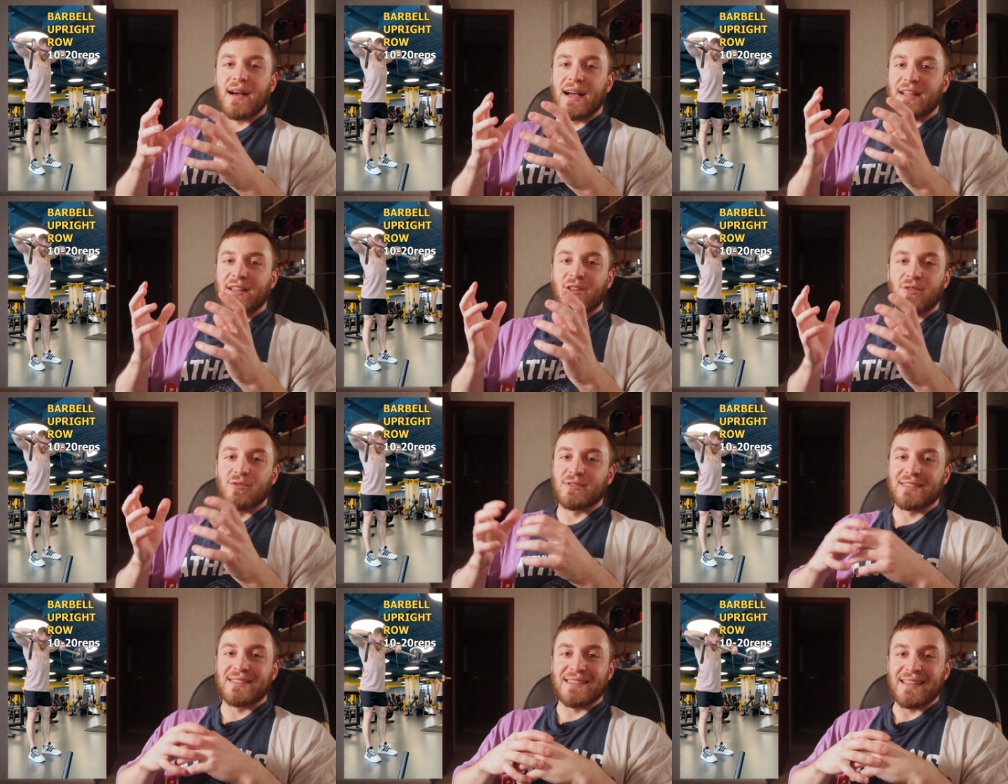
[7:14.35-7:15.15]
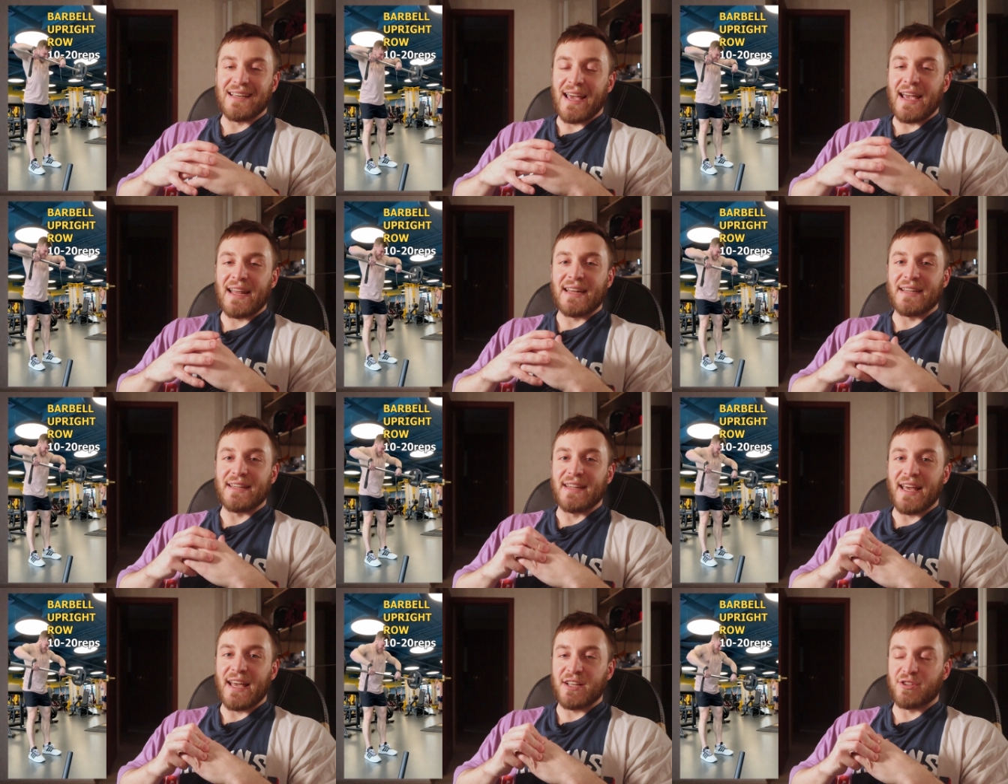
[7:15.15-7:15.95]
I don't see any
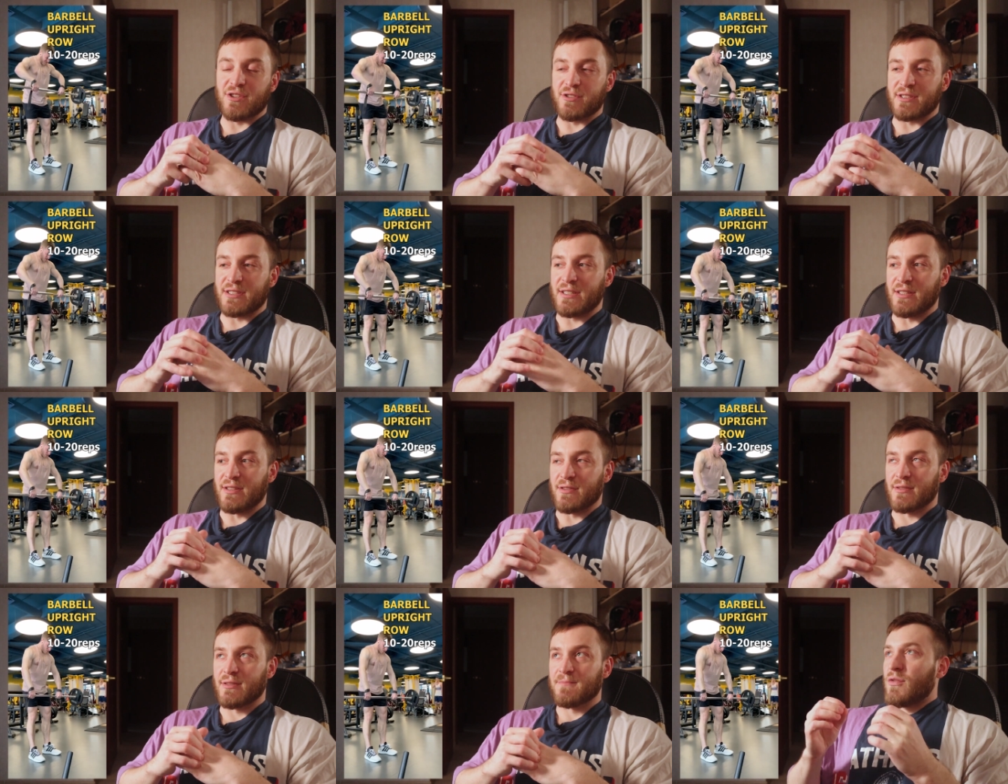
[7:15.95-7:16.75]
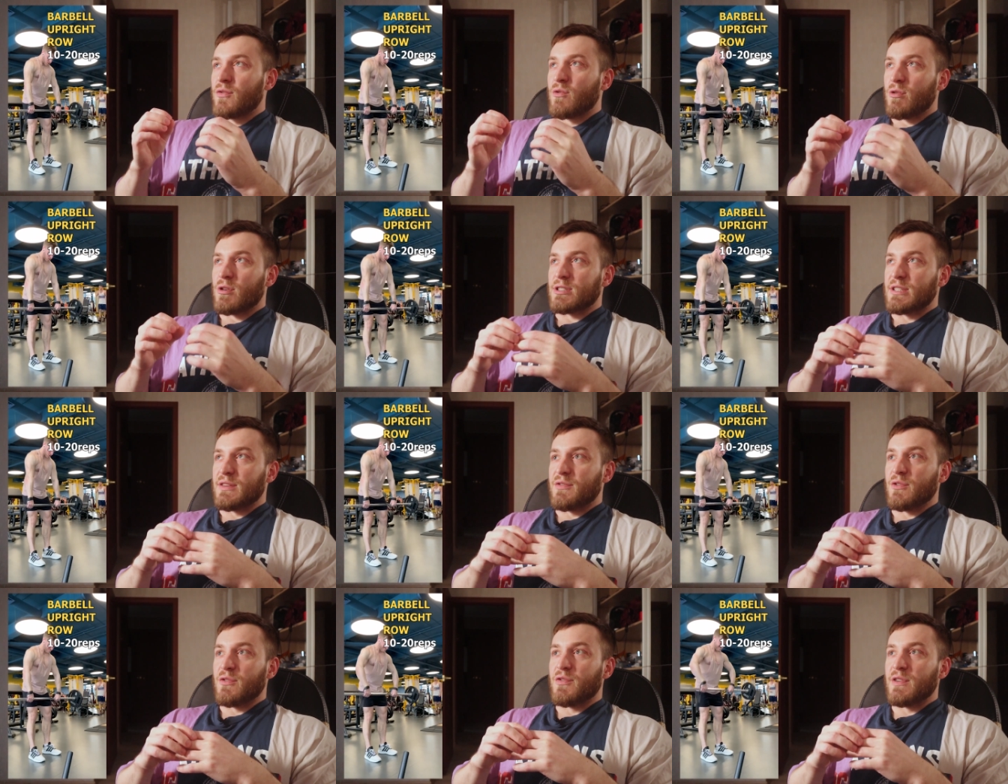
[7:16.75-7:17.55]
dangers here. Of course,
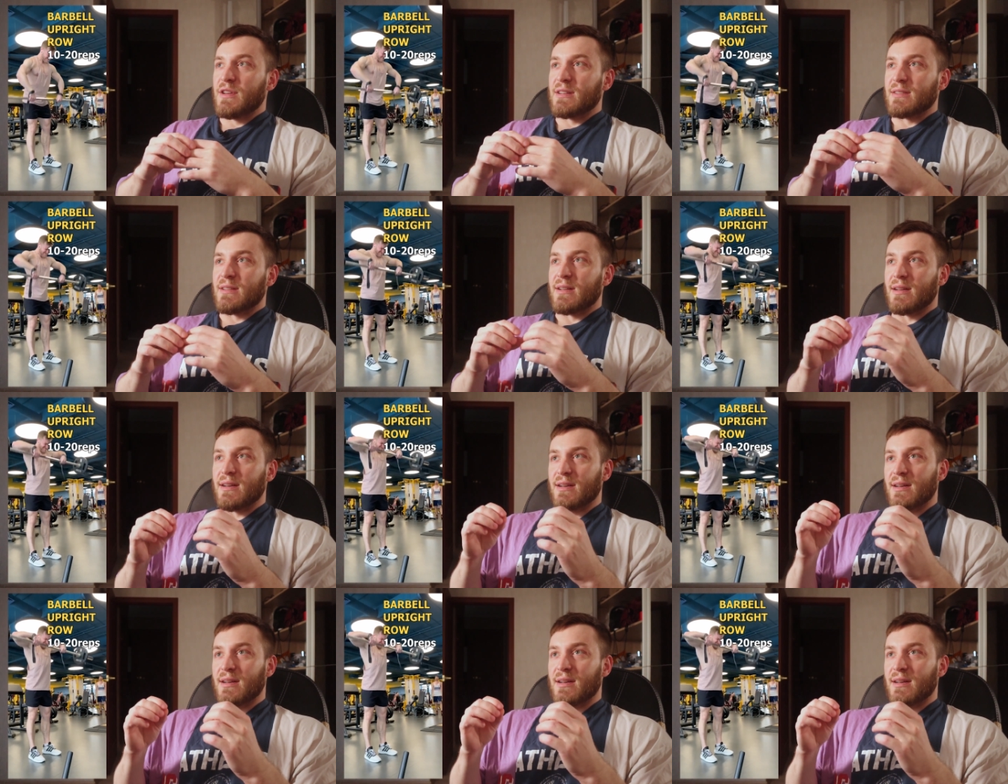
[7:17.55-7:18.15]
if you feel,